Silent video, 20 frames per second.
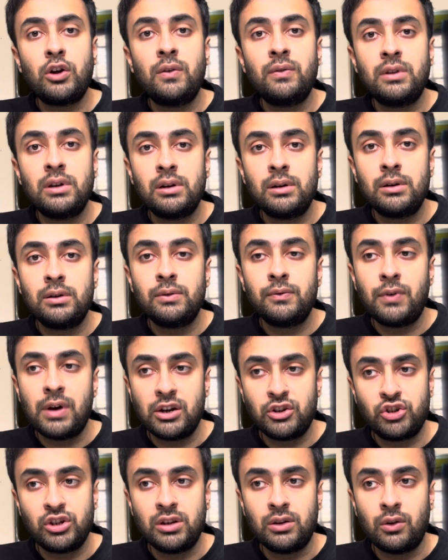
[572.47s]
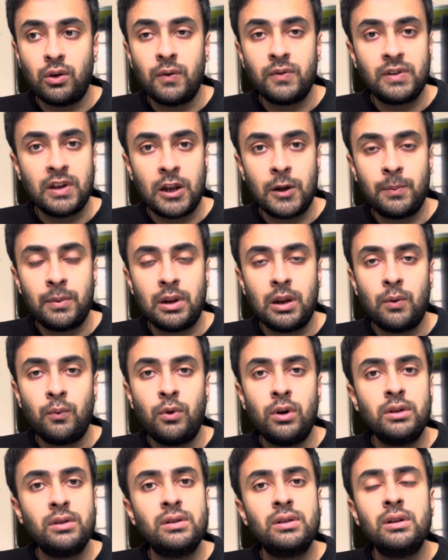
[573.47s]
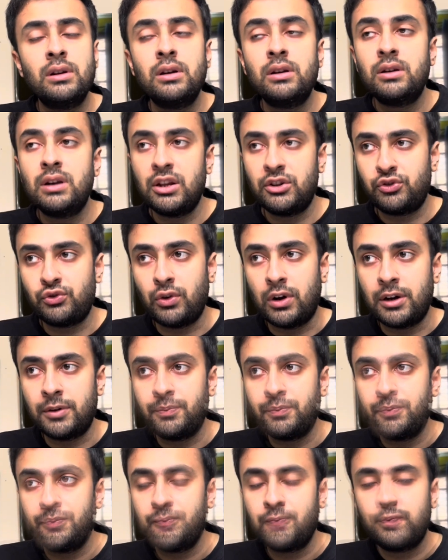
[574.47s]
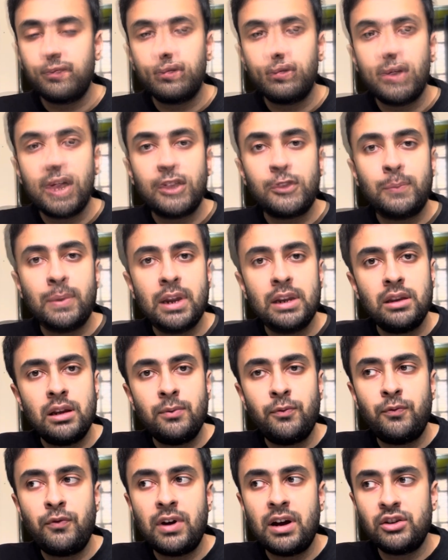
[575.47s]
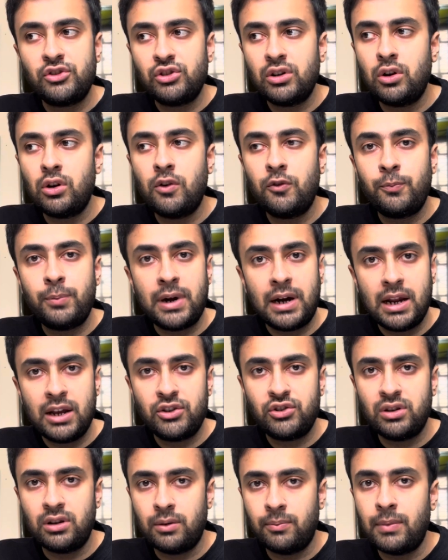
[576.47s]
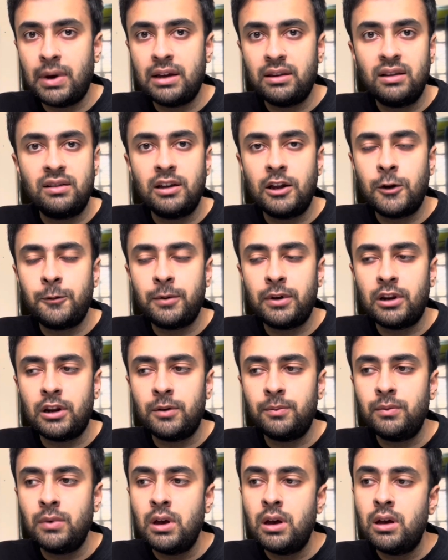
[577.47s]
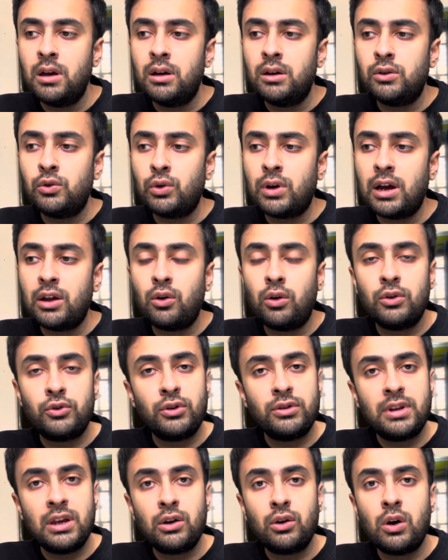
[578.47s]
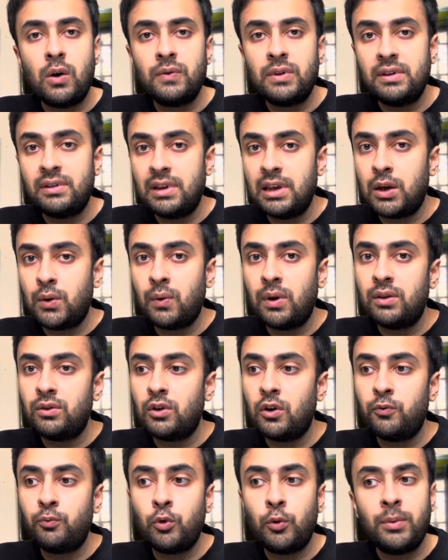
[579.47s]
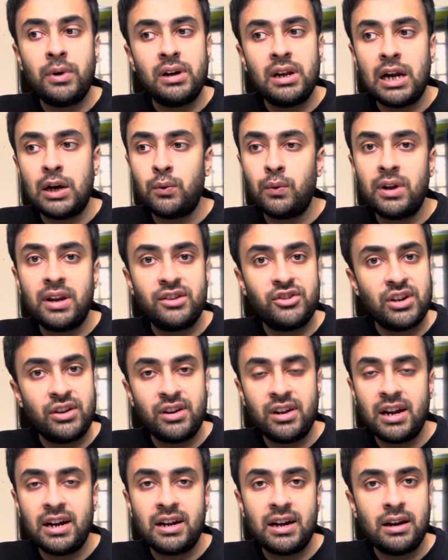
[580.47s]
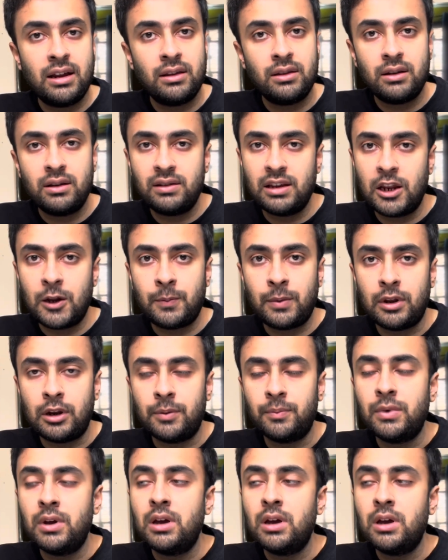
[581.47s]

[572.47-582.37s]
of the function of cerebellum was destroyed. So to explain the function of prediction by the cerebellum, you can also think of the sequence of movement that was generated in the cerebellum.